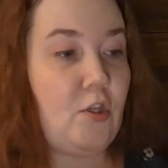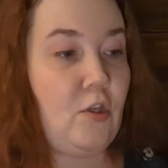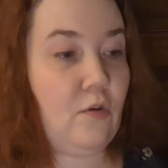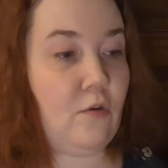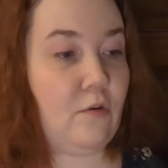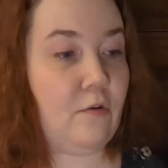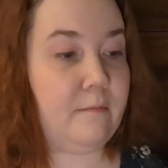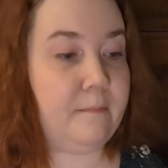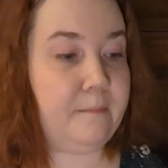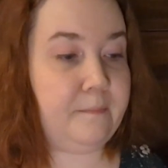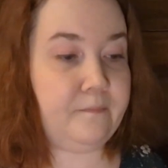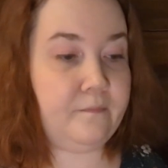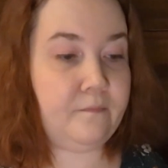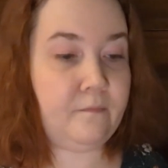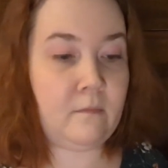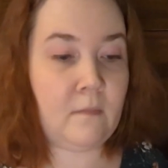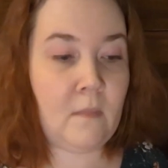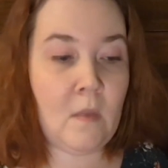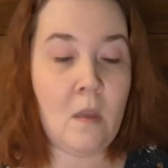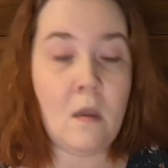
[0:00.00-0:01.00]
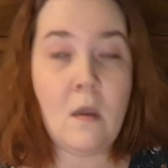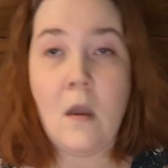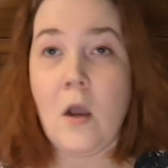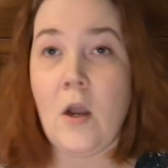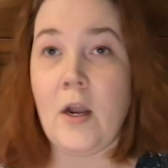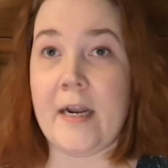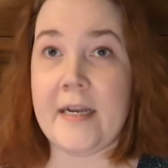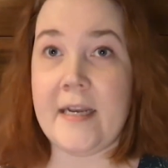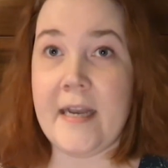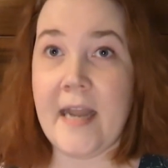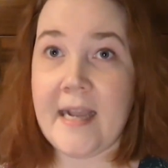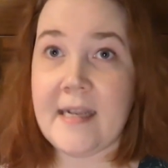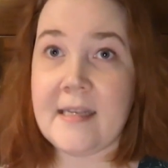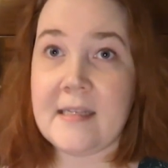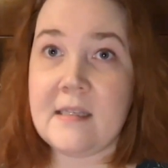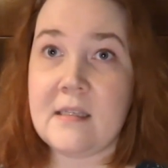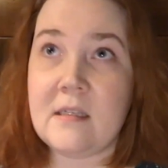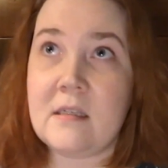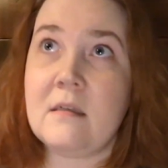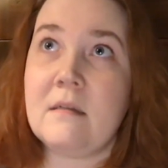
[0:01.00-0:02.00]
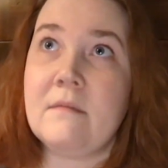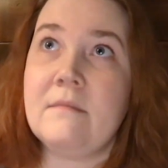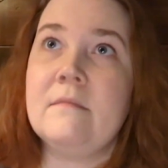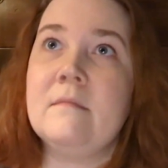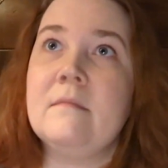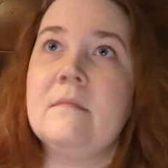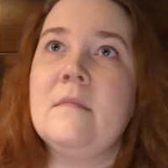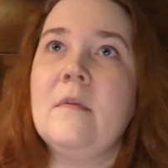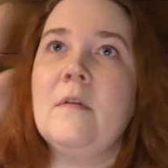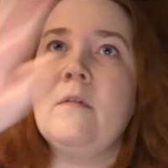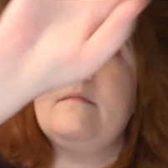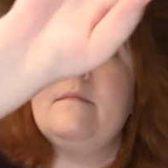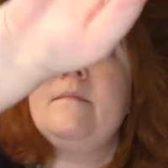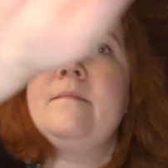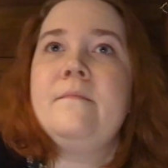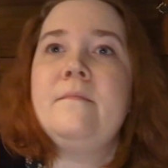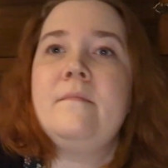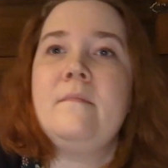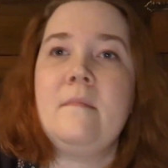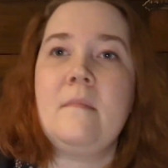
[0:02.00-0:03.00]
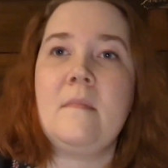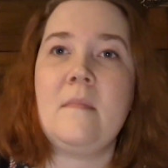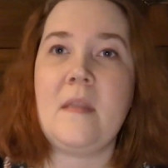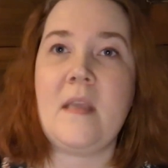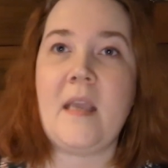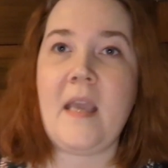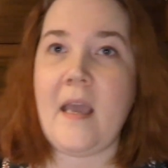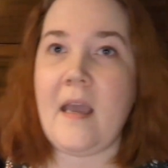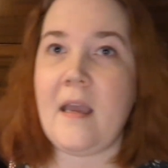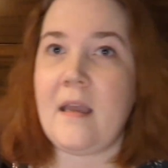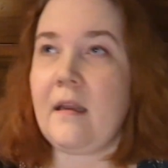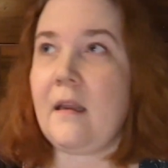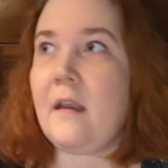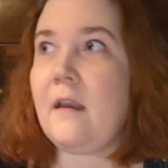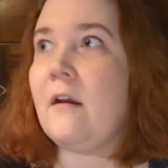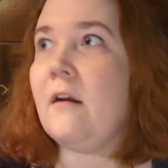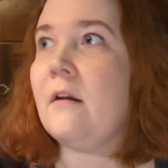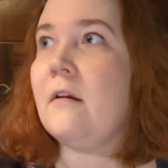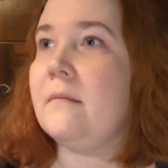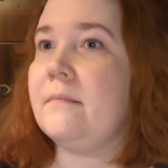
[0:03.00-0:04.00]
2. All right, next, cat hair.